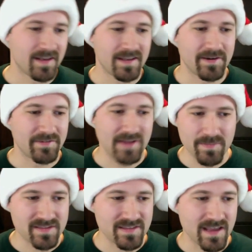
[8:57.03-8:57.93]

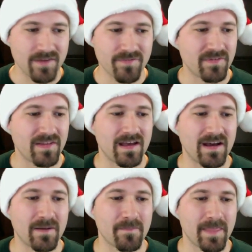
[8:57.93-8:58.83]
entertainment stuff,
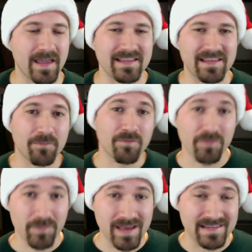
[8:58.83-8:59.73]
um, like it's helpful
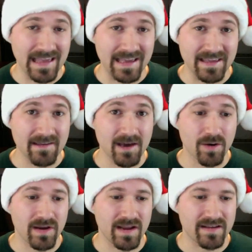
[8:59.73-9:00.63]
for me because I can
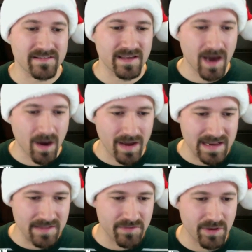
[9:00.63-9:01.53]
go and I can say, "Oh, I
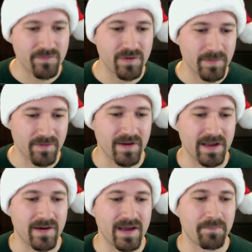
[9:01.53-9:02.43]
didn't even know Philip
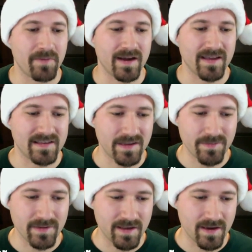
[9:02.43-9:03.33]
DeFranco had a podcast."
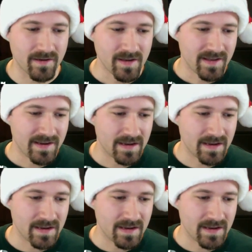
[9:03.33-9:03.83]
There we go, mm-hmm. you